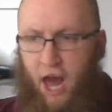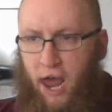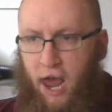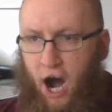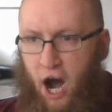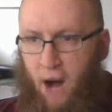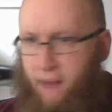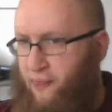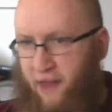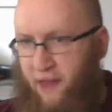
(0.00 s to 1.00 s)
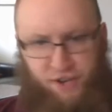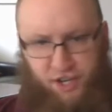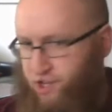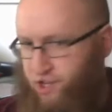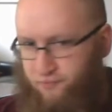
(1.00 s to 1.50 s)
and
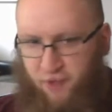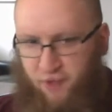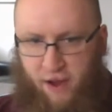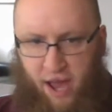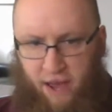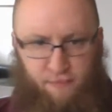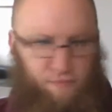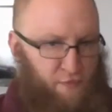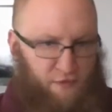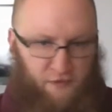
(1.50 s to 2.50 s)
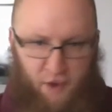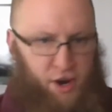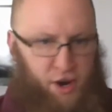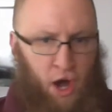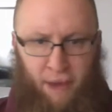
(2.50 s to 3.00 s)
they're voted
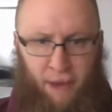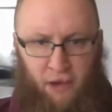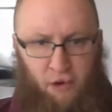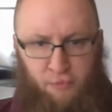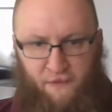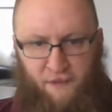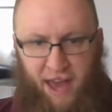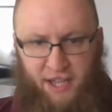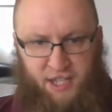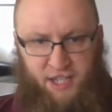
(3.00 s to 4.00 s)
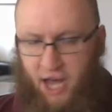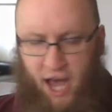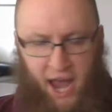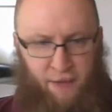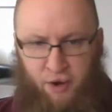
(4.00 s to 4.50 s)
on by a group of fans,
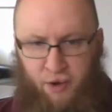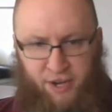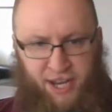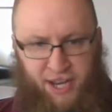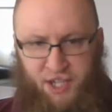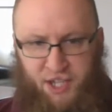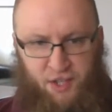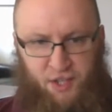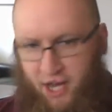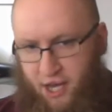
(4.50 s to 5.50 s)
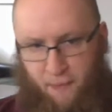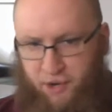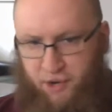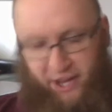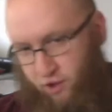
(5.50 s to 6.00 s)
anyone who attends a
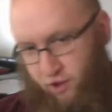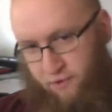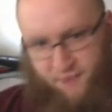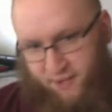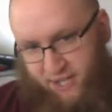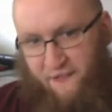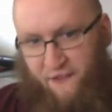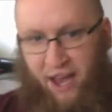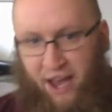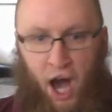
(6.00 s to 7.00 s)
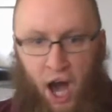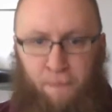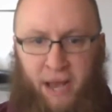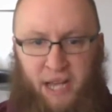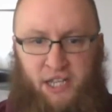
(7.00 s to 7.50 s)
particular sci-fi con,
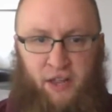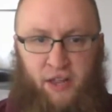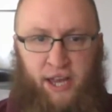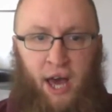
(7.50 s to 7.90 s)
basically.